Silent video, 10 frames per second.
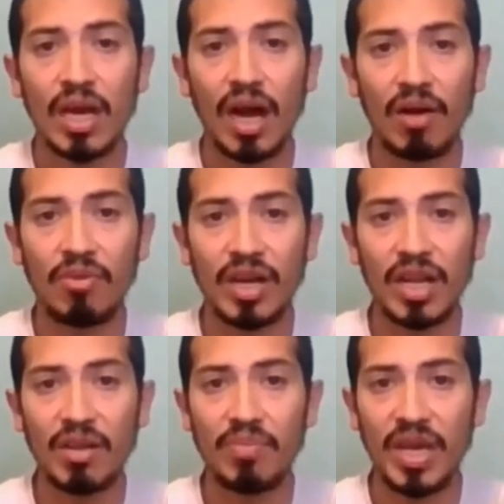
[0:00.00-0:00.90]
I wanted
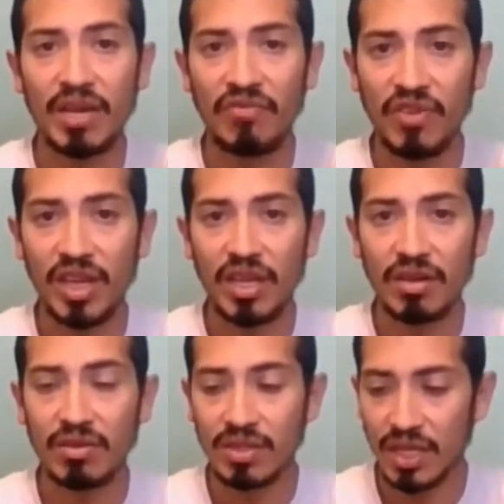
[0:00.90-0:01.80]
to make
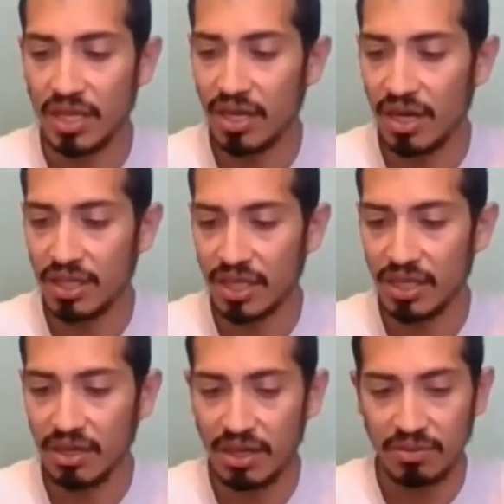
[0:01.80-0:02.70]
videos and
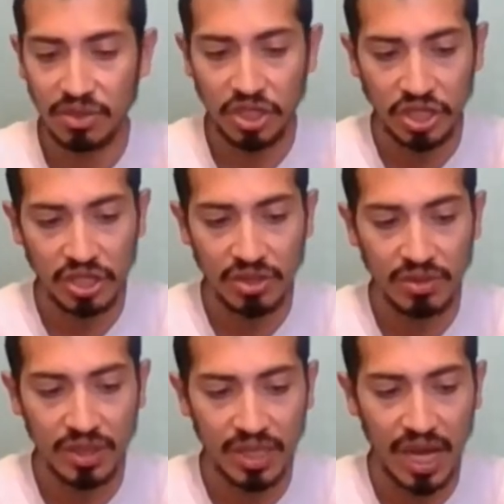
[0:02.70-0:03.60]
content of
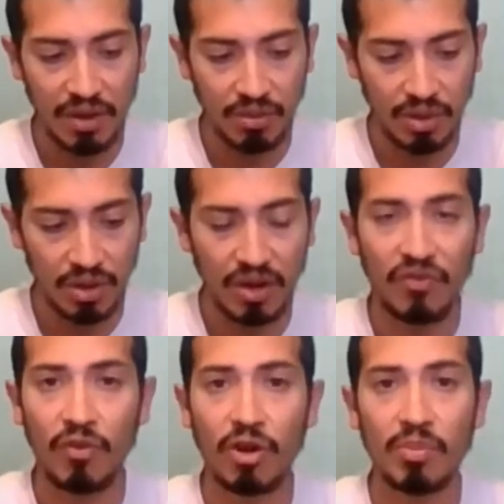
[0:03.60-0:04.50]
shoes that were
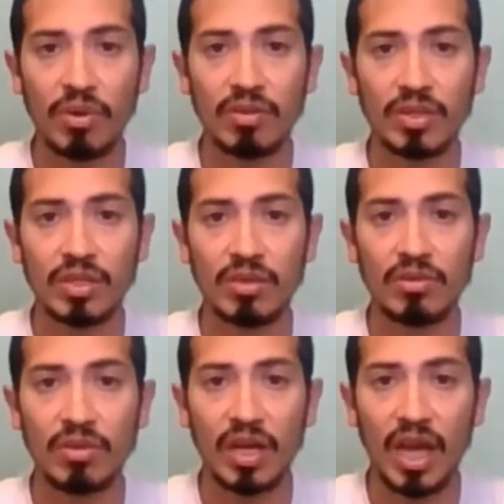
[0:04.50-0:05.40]
affordable
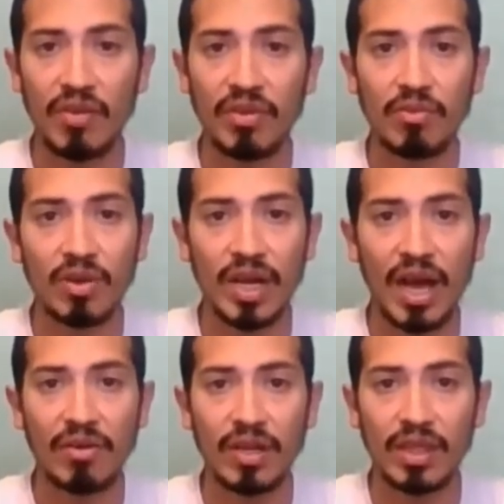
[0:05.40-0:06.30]
to everyone
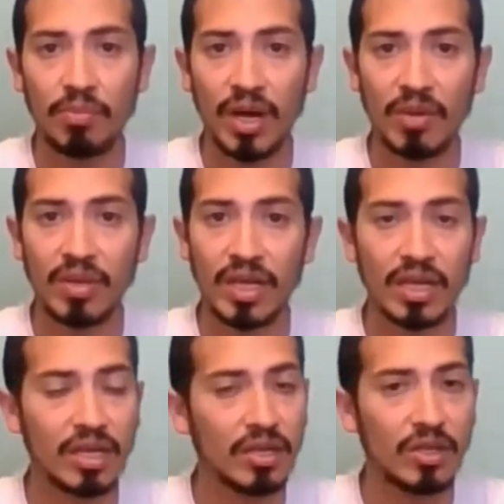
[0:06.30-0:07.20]
out in the
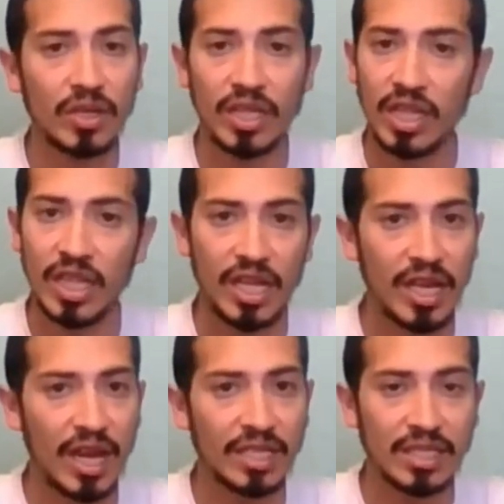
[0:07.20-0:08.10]
public, including in the
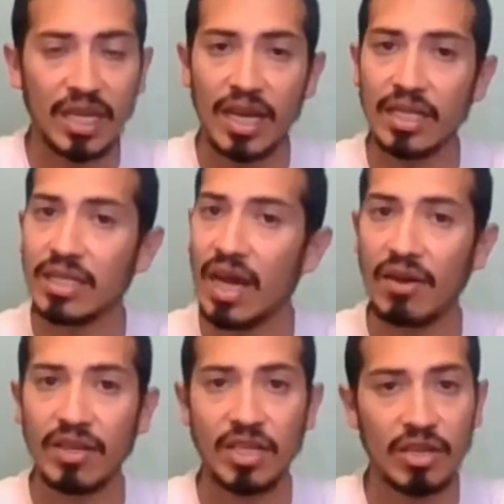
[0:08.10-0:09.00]
United States,
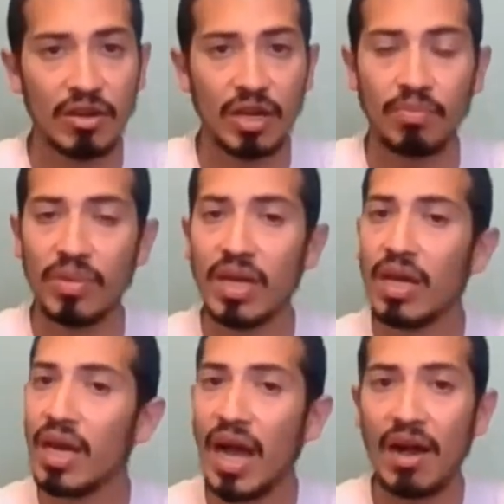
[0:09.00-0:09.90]
out in Europe,
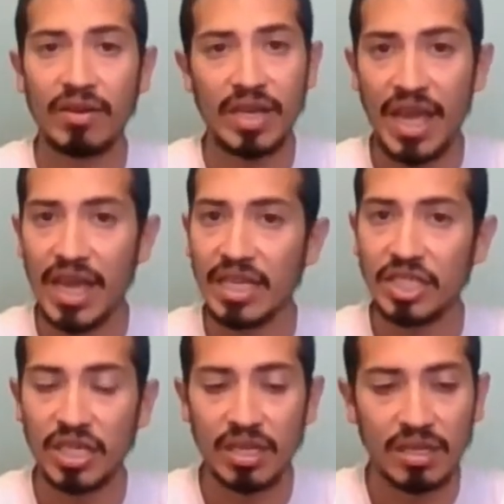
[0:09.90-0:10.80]
out in
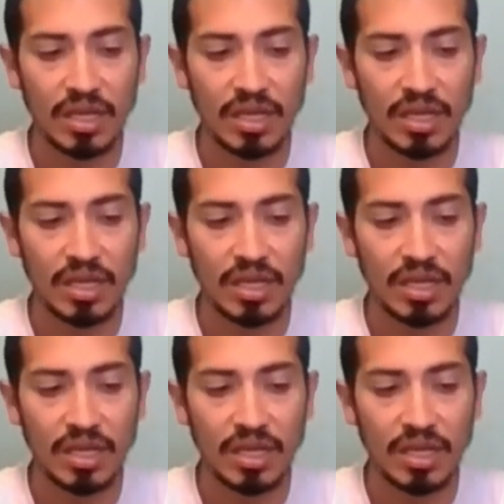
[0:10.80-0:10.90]
Asia.